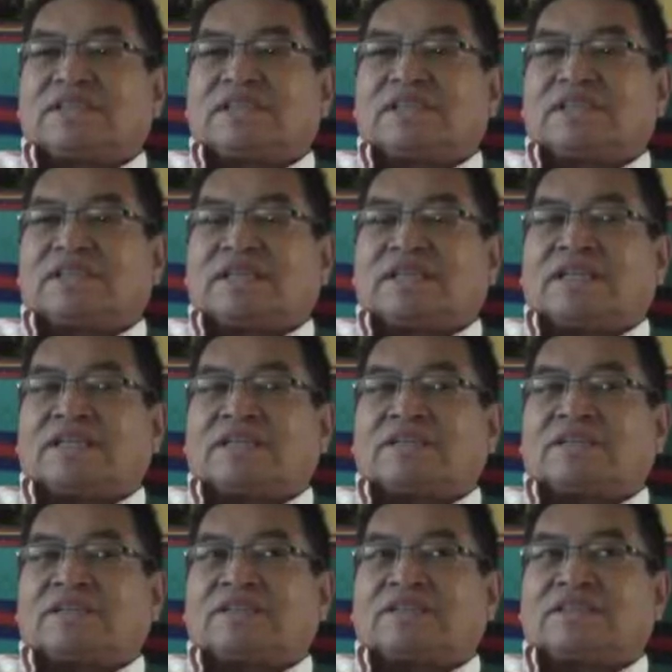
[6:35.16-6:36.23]
and
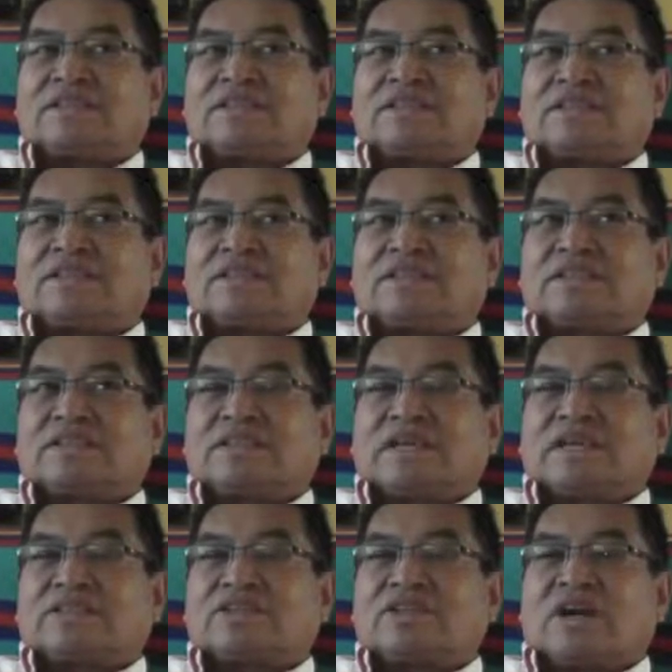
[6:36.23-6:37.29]
then
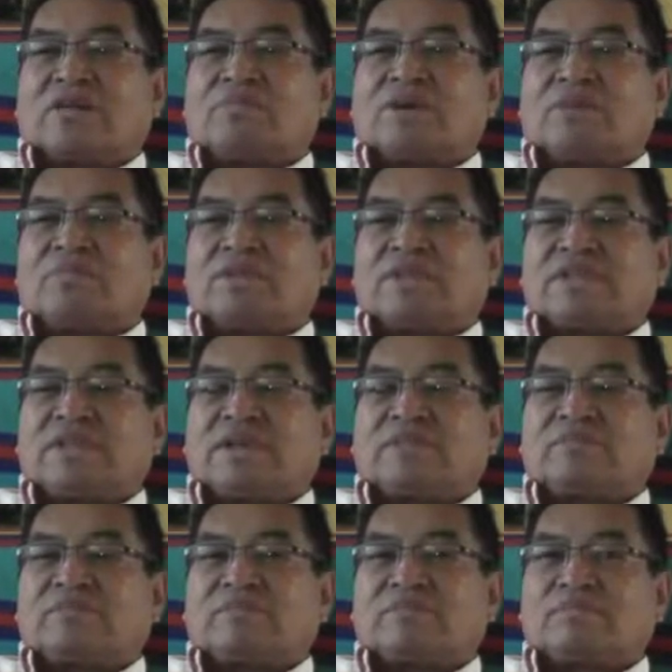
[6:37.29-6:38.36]
a job opened
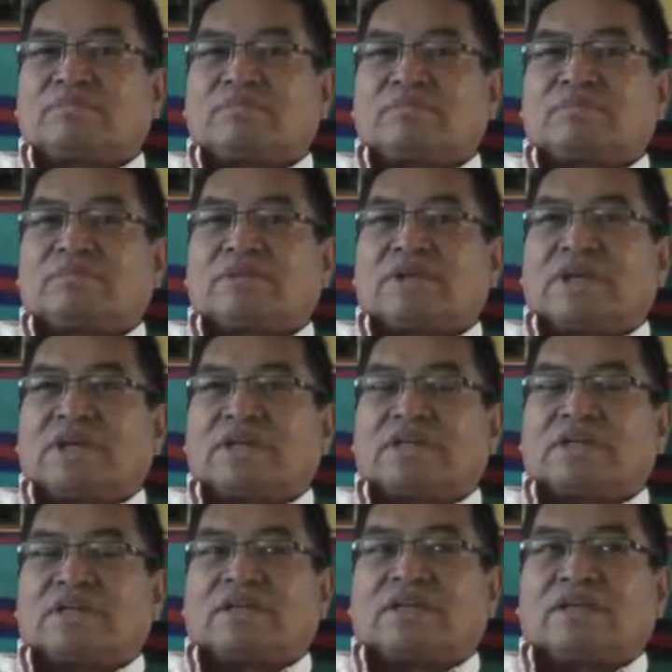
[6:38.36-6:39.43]
up at
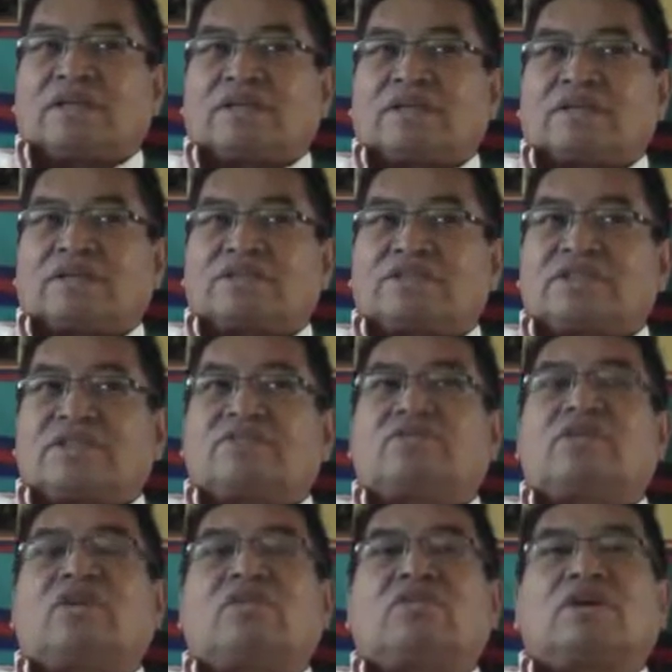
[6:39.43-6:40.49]

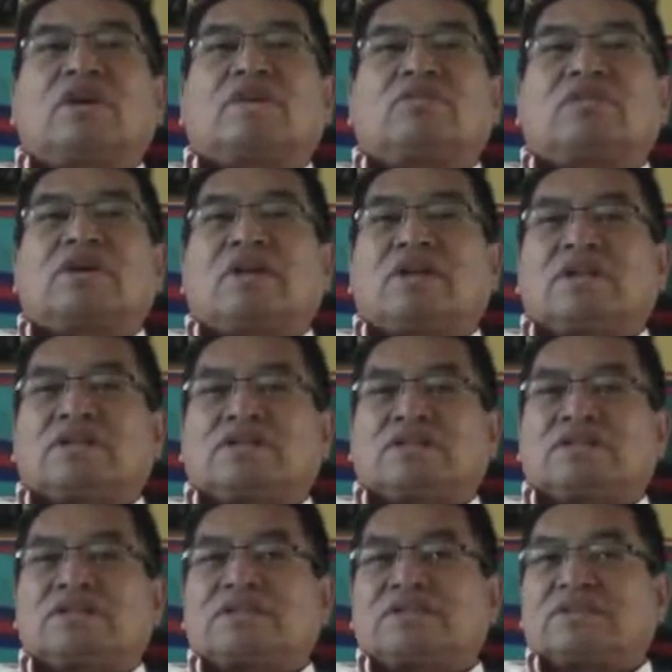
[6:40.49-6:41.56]
Chief Dull-Knife
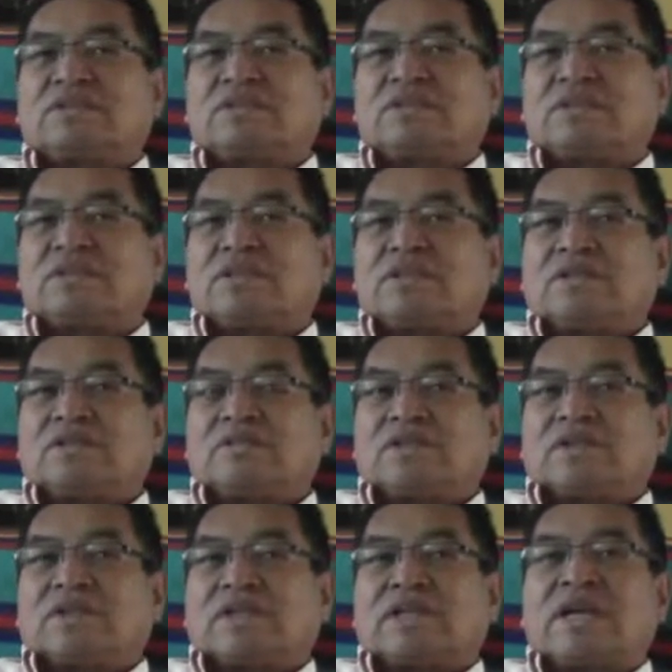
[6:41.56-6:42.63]
College
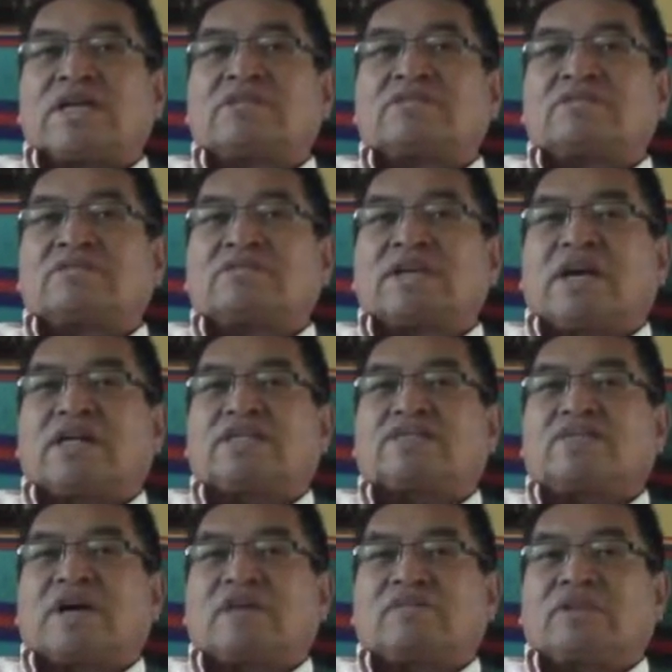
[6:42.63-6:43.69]
at the National
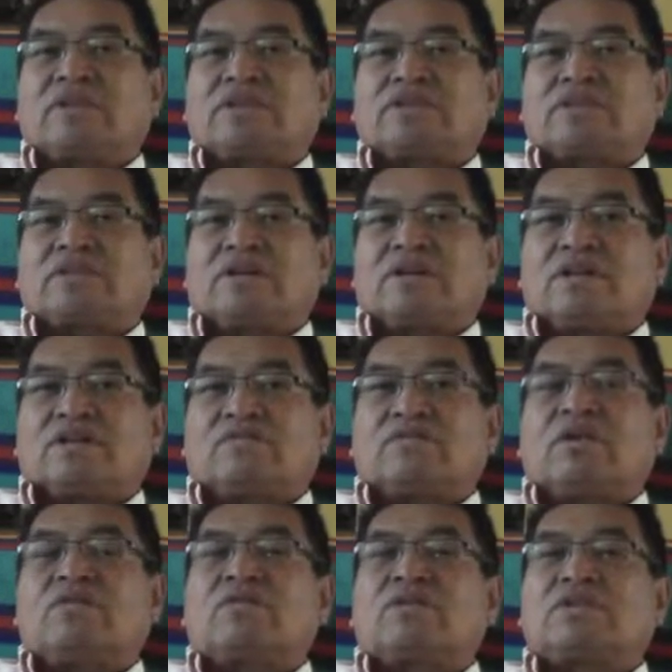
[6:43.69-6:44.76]
Science Foundation called the
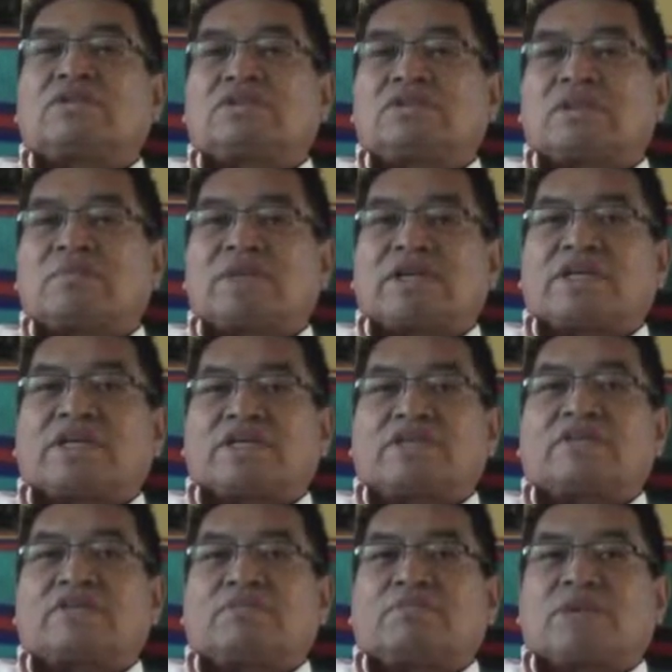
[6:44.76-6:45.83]
Rural Systemic
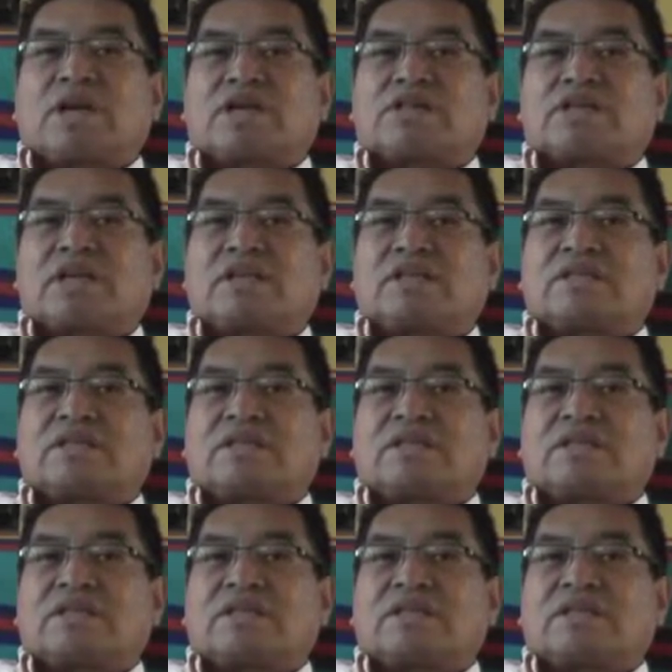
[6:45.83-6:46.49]
Initiative Project,